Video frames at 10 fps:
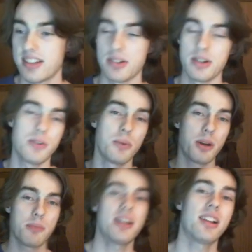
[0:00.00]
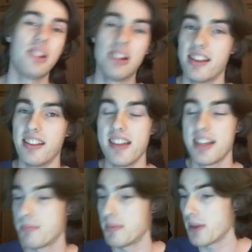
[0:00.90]
So if you want to be included in
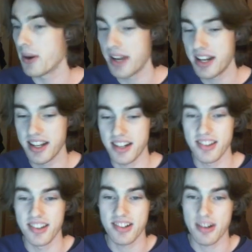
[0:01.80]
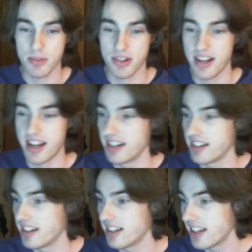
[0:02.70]
this, go ahead into the description
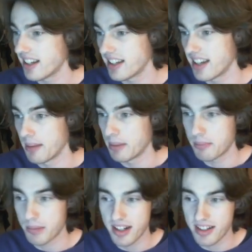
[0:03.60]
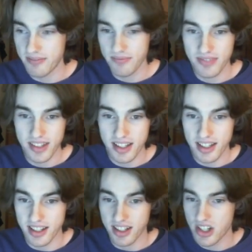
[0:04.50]
and yeah, but Brenda,
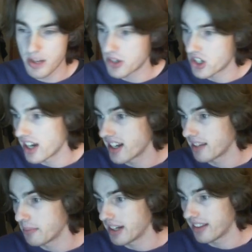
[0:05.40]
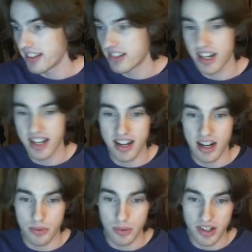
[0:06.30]
she was cheating, but let's check out
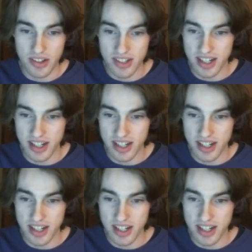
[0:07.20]
everyone else.